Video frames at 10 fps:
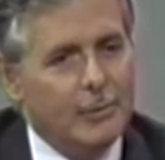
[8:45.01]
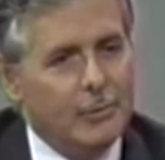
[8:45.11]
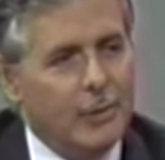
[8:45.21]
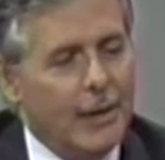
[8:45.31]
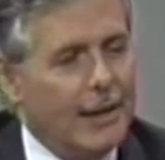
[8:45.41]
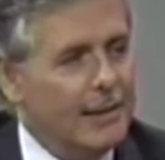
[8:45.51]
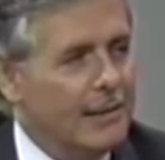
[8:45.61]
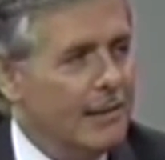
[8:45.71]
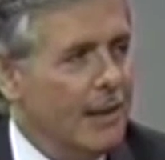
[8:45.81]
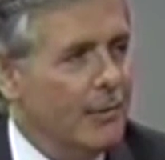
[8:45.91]
was working at
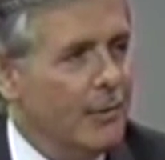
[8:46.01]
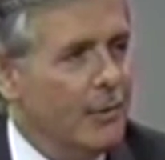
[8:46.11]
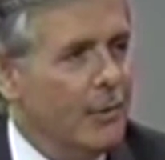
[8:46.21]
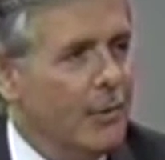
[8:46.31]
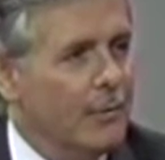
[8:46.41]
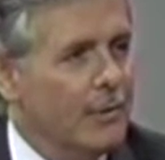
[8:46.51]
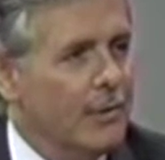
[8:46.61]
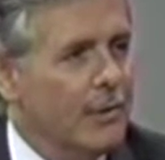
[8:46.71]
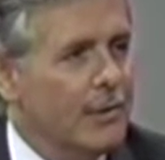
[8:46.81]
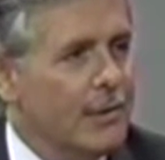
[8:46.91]
the time for the Northern
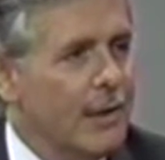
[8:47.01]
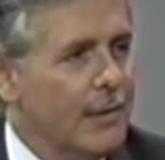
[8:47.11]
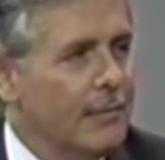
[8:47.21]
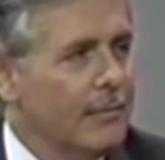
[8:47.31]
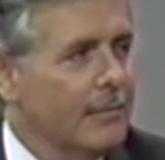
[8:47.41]
Virginia Sun